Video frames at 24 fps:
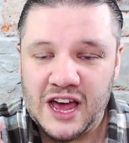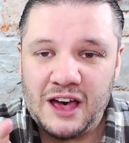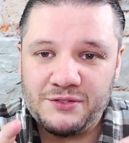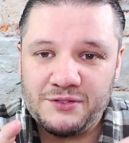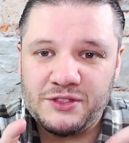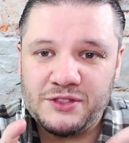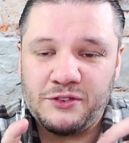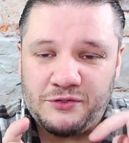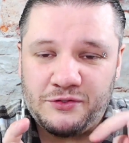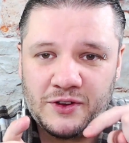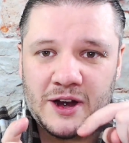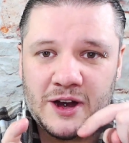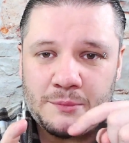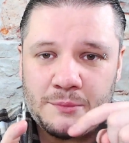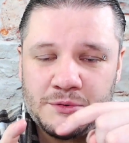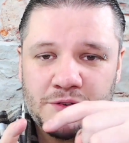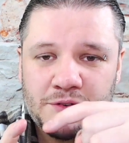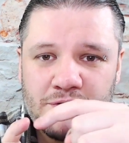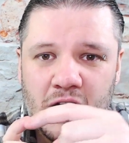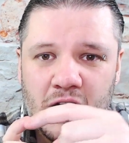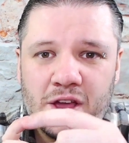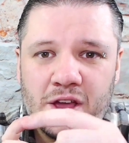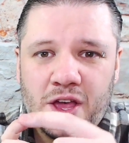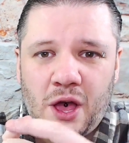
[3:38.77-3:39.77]
have The Philip
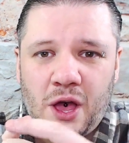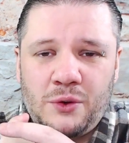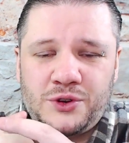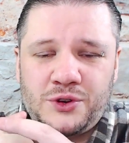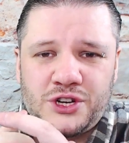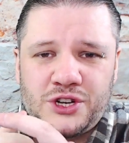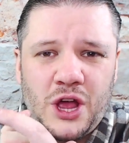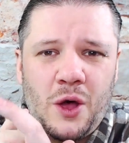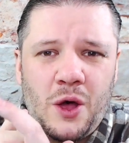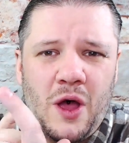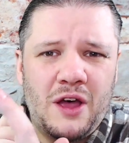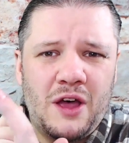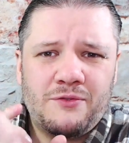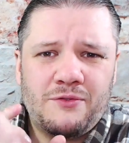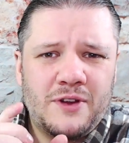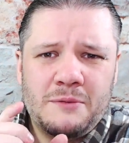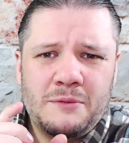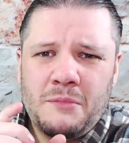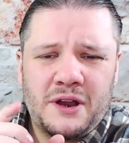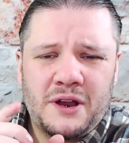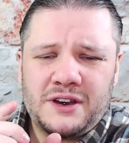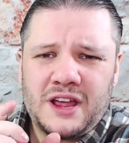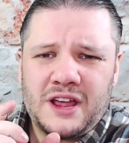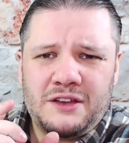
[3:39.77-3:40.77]
DeFranco Show every
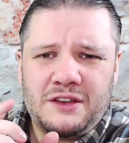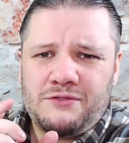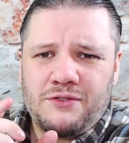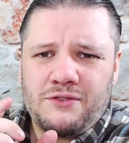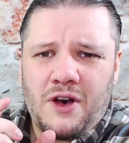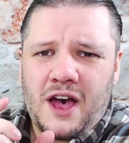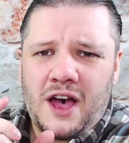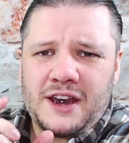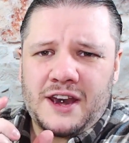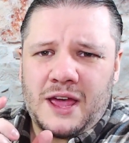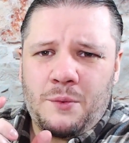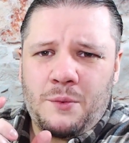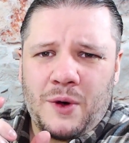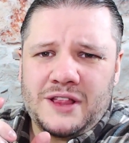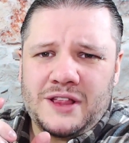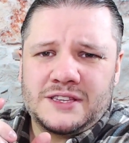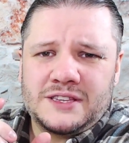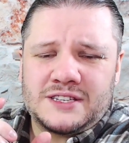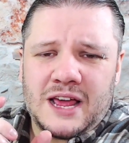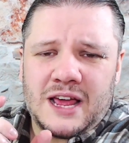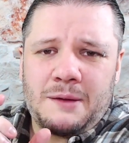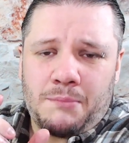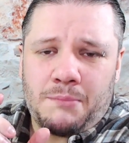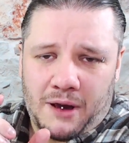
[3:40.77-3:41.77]
Monday, Friday,
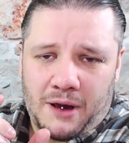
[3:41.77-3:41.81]
Wednesday,